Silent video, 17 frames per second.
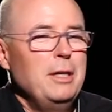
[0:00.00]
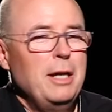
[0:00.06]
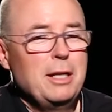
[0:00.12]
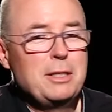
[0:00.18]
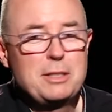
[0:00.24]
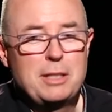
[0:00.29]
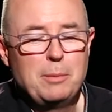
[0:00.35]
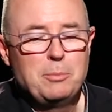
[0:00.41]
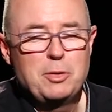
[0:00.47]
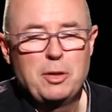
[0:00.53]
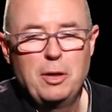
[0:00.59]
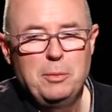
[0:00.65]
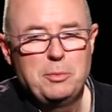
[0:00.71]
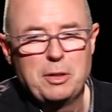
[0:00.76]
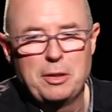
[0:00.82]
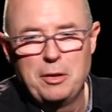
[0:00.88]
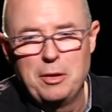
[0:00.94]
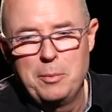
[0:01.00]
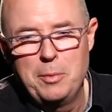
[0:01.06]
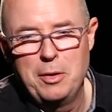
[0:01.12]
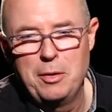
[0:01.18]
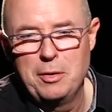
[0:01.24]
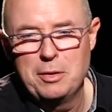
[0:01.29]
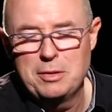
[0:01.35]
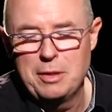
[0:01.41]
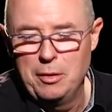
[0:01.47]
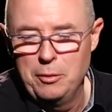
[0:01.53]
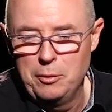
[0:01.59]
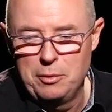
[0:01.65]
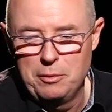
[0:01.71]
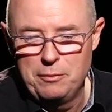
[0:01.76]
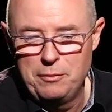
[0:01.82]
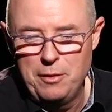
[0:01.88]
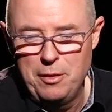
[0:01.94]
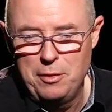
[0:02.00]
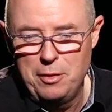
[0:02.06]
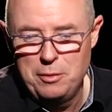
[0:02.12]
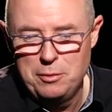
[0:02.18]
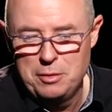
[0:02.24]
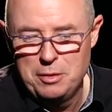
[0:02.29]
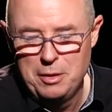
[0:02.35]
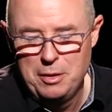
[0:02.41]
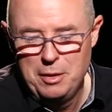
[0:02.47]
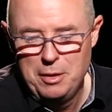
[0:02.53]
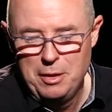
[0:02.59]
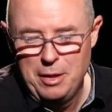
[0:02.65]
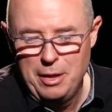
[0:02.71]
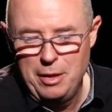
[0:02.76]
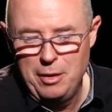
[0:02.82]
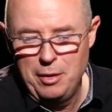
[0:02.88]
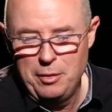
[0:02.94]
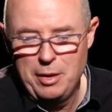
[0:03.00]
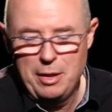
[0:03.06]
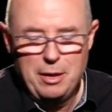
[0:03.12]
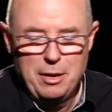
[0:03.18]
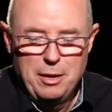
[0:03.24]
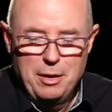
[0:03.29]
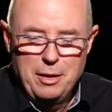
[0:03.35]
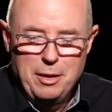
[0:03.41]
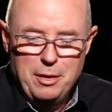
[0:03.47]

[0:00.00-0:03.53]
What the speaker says: And sometimes, I got to be honest, I look at photos and I think,